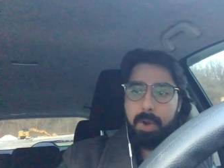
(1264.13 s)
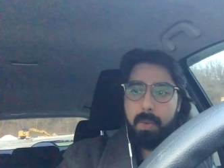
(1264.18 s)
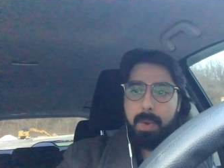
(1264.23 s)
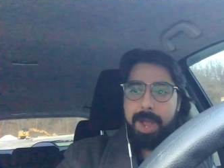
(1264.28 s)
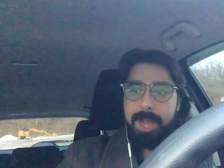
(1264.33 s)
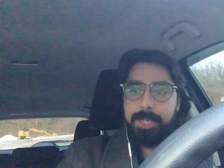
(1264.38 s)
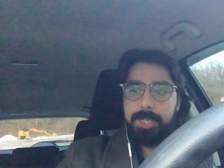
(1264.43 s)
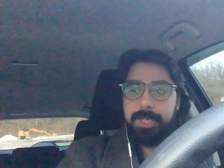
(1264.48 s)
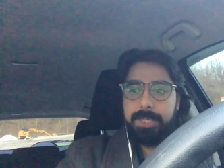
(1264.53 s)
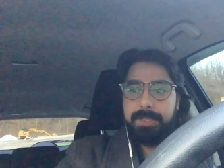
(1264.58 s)
know
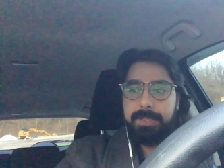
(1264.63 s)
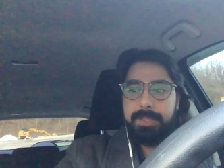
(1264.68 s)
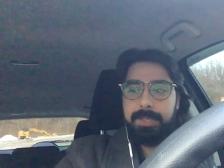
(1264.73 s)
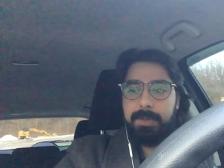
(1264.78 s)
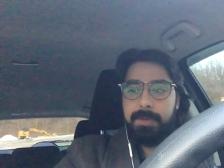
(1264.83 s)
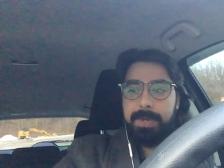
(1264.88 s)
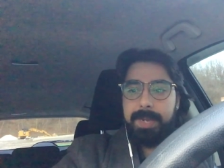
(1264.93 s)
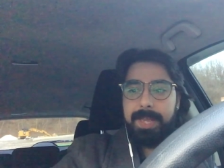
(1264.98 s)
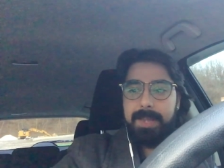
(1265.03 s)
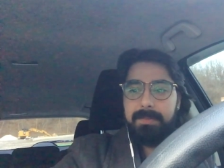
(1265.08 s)
why she's
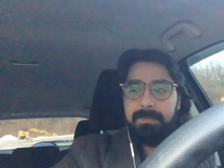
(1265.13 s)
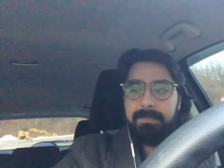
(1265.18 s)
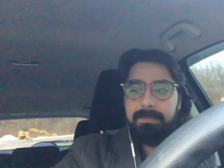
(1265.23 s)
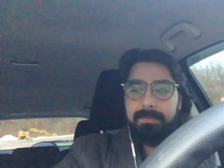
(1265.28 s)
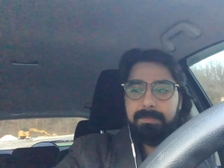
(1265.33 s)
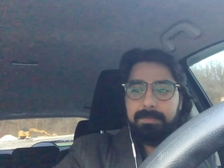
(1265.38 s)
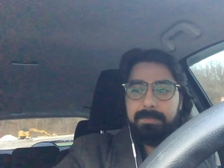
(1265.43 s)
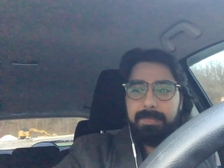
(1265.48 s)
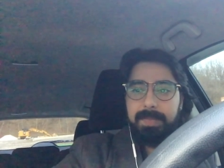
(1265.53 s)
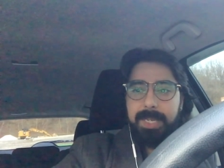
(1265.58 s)
doing it.
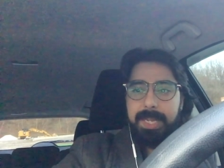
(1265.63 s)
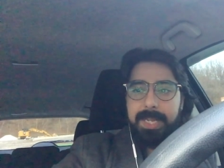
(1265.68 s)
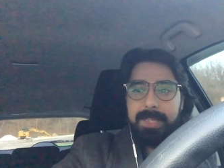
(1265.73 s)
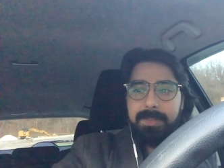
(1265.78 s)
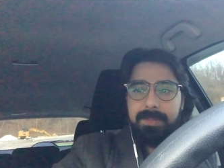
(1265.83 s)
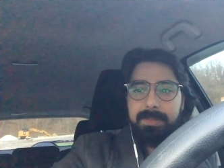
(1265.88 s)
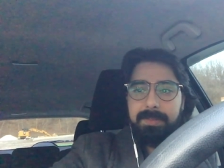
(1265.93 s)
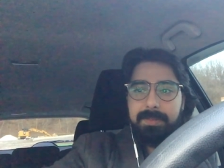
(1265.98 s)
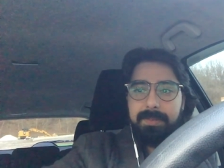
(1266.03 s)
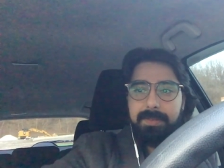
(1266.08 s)

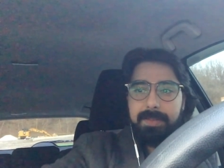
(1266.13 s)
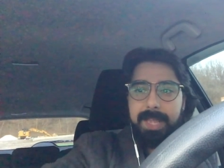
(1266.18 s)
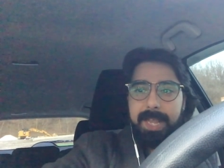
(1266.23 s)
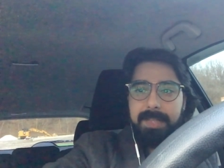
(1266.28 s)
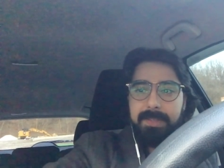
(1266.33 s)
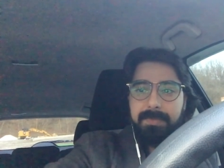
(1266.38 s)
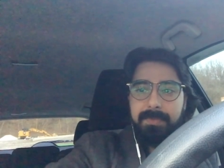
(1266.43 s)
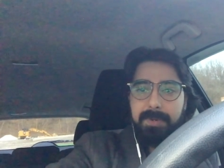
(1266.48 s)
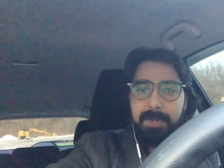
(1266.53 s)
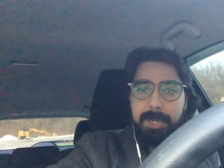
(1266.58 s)
It's
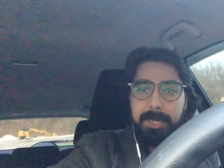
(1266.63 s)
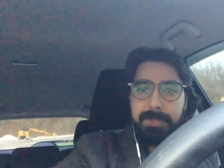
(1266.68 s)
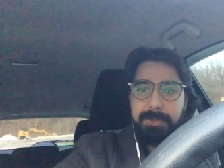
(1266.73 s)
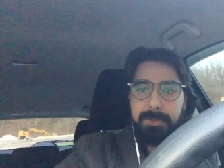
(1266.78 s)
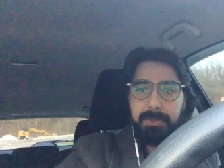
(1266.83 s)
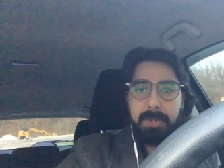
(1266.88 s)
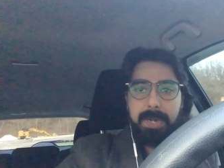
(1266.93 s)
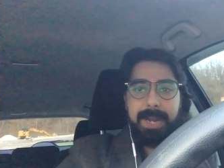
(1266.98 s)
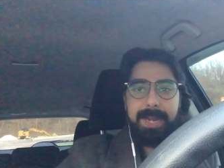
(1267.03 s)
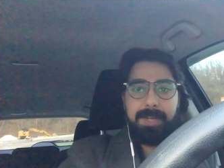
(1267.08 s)
it's very
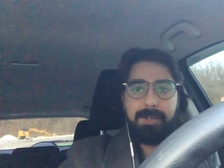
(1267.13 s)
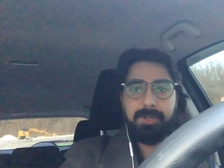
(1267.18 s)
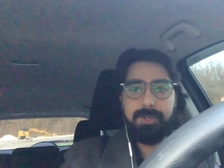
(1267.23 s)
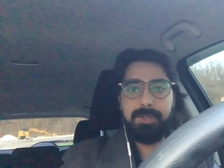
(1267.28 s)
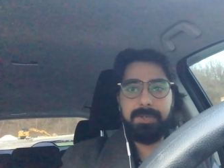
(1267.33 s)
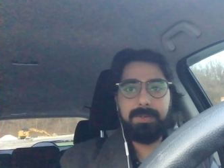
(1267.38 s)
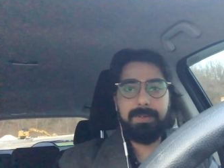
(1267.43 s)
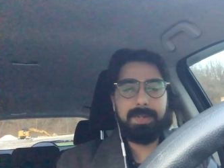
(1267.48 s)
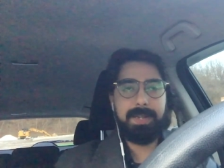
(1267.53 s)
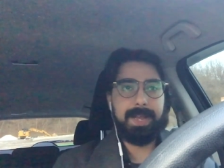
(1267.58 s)

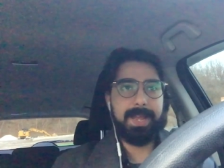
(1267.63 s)
strange,